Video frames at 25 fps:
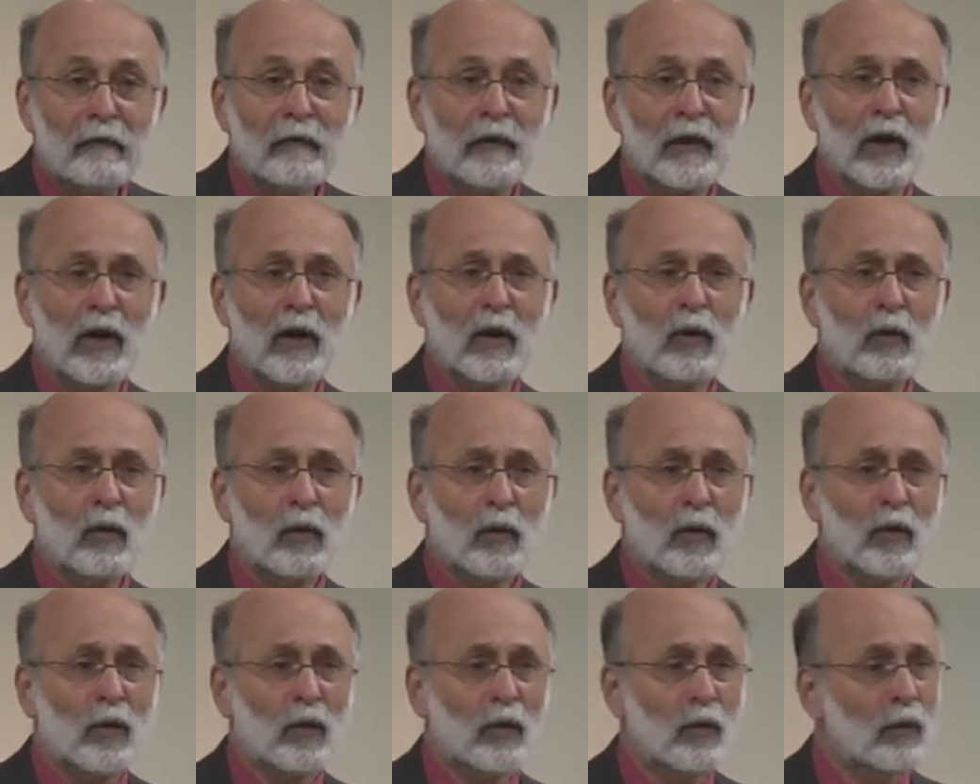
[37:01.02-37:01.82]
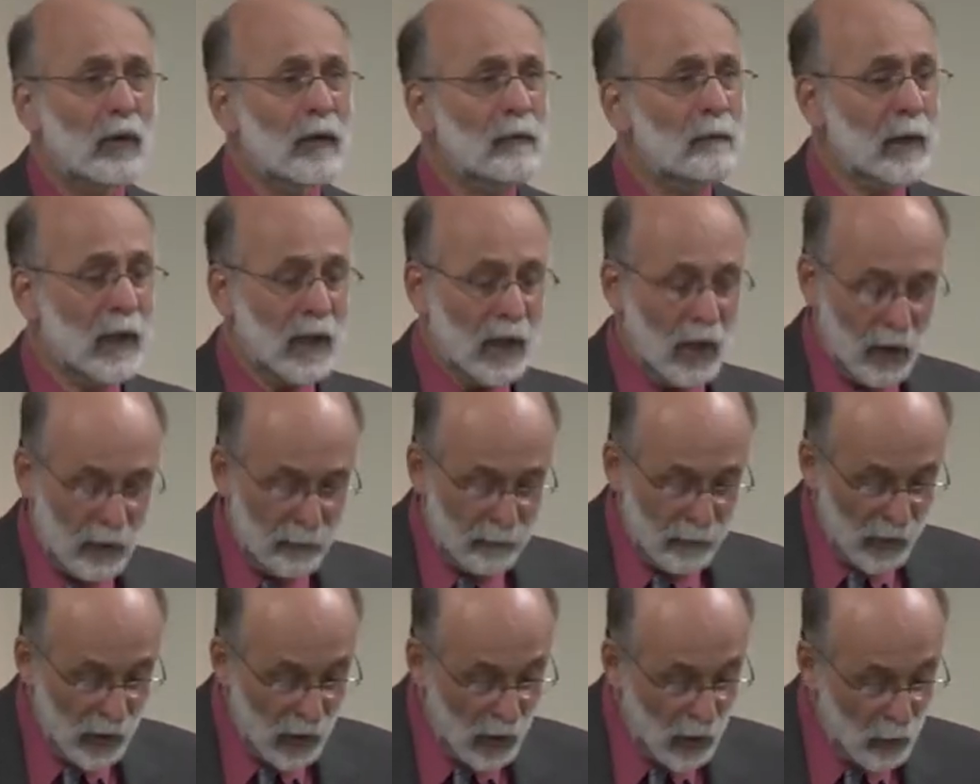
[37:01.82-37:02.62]
fear we've
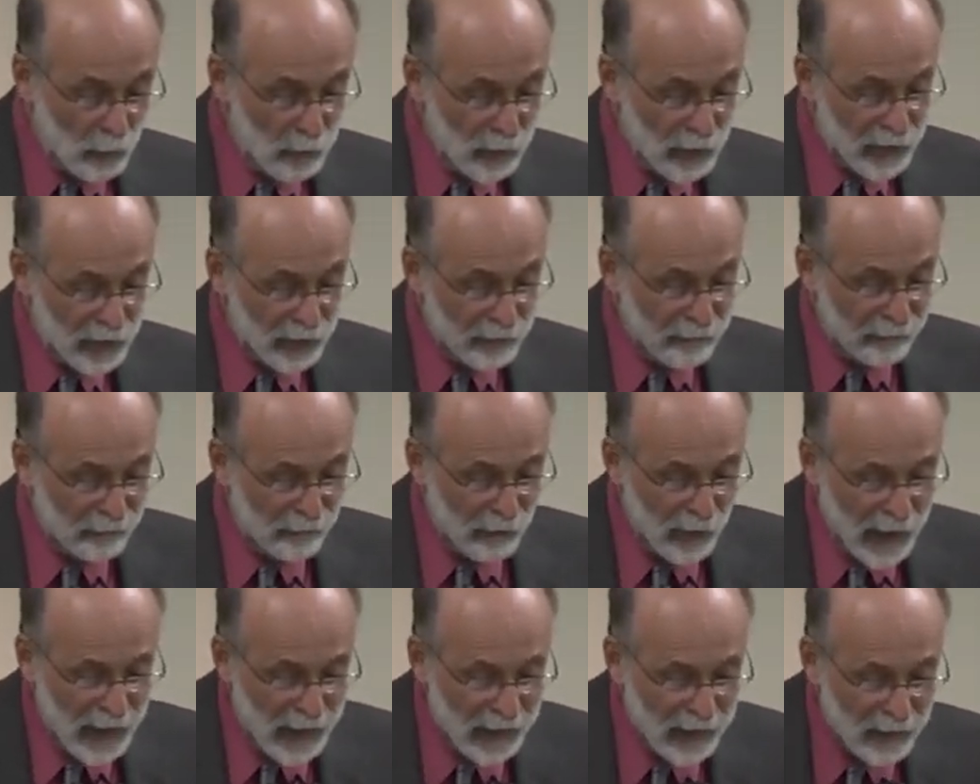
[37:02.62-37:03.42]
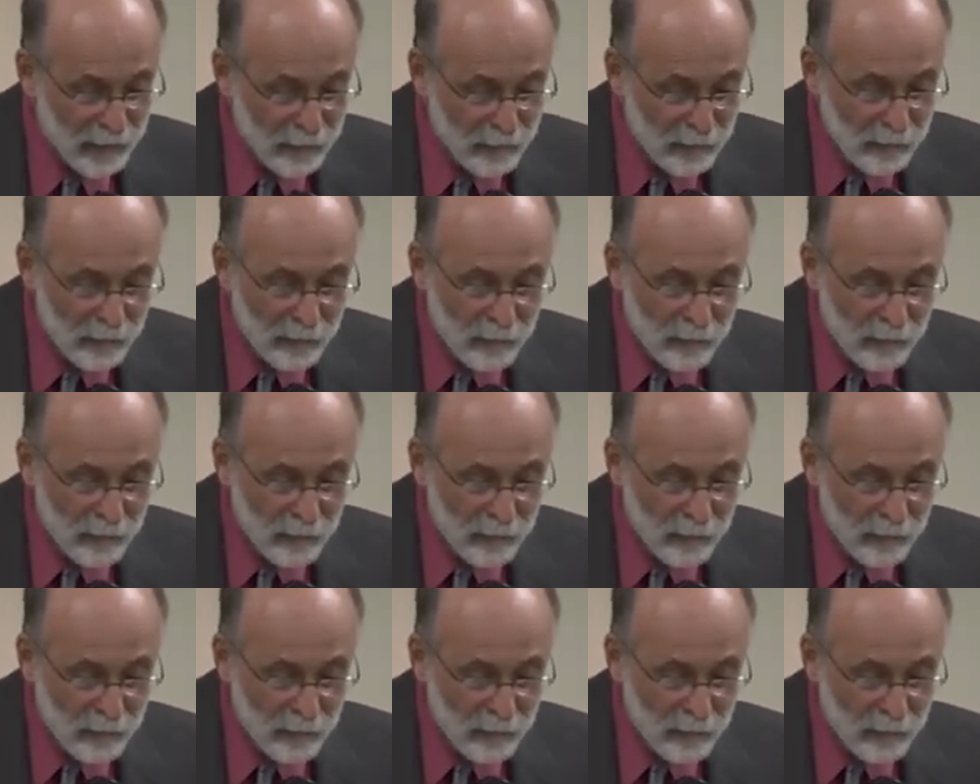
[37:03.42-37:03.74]
become the home of the afraid.